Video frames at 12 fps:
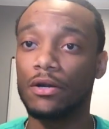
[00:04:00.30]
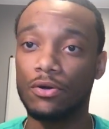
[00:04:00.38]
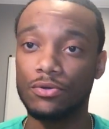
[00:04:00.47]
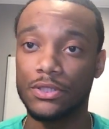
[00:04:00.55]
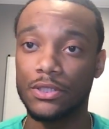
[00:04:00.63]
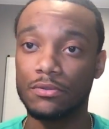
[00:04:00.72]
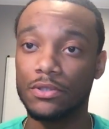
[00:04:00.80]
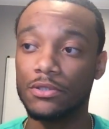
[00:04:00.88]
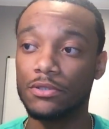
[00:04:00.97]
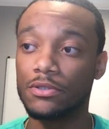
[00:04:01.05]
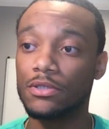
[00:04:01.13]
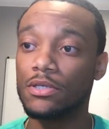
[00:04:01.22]
wholesale
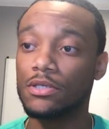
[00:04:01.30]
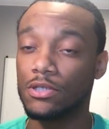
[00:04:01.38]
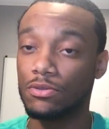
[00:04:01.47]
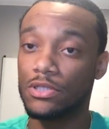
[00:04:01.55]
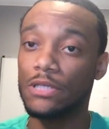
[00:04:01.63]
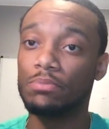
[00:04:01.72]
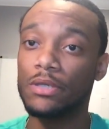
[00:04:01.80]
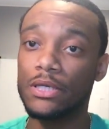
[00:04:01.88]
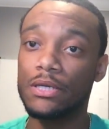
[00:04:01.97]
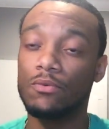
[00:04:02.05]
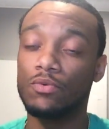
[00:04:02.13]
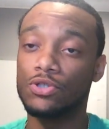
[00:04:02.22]
deals. So simply
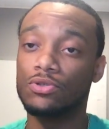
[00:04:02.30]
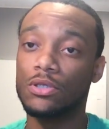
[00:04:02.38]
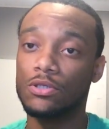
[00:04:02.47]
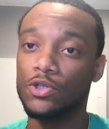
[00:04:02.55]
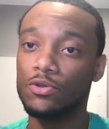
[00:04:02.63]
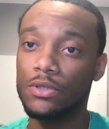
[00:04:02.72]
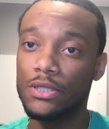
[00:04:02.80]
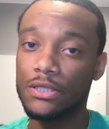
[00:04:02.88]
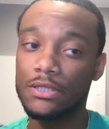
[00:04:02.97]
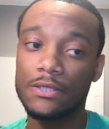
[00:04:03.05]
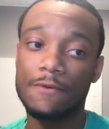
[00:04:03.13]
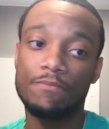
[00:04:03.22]
what you can do
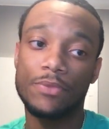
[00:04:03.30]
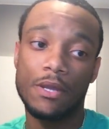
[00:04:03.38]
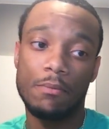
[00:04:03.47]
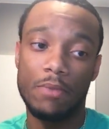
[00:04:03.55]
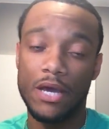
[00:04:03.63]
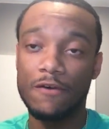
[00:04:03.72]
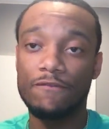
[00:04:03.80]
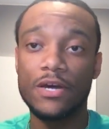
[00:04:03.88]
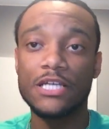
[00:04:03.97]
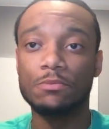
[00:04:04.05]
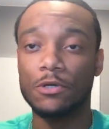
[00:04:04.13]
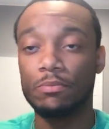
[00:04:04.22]
is make a
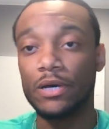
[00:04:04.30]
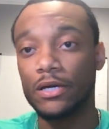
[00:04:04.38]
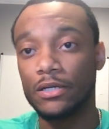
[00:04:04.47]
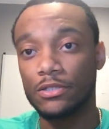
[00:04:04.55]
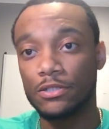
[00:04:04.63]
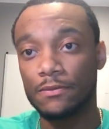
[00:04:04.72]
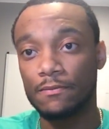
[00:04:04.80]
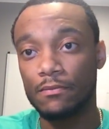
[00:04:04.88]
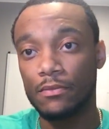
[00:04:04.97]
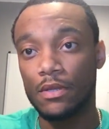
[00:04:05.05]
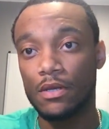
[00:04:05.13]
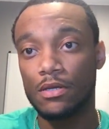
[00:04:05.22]
Facebook page.
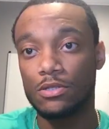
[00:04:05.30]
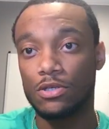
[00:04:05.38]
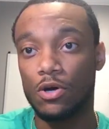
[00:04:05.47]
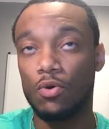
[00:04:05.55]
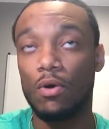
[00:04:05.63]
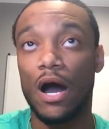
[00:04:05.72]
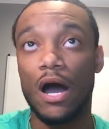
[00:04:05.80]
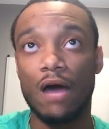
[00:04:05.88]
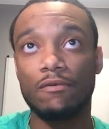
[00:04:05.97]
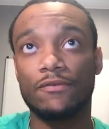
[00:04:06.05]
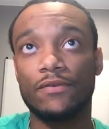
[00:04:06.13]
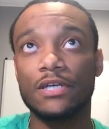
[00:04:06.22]
So I have
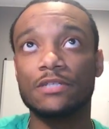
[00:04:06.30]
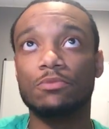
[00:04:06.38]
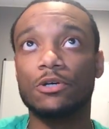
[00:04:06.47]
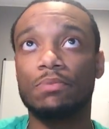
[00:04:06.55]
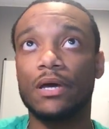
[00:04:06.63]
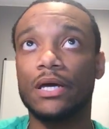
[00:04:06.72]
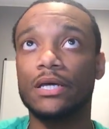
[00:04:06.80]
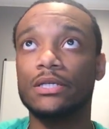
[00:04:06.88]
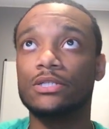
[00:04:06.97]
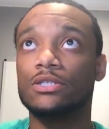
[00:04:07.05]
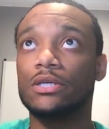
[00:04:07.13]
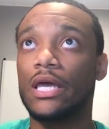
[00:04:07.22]
a Facebook
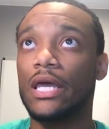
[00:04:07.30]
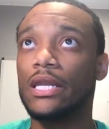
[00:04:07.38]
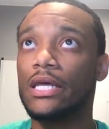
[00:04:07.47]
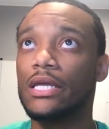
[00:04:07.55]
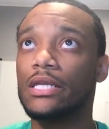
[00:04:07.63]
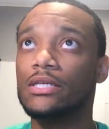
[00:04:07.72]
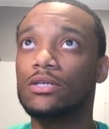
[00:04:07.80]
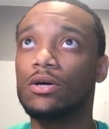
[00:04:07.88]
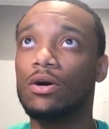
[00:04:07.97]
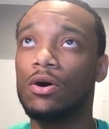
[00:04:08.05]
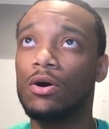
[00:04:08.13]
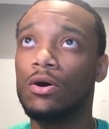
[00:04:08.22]
page, and it is
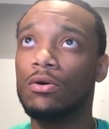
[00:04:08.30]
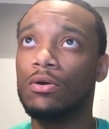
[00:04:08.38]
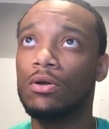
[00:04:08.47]
called,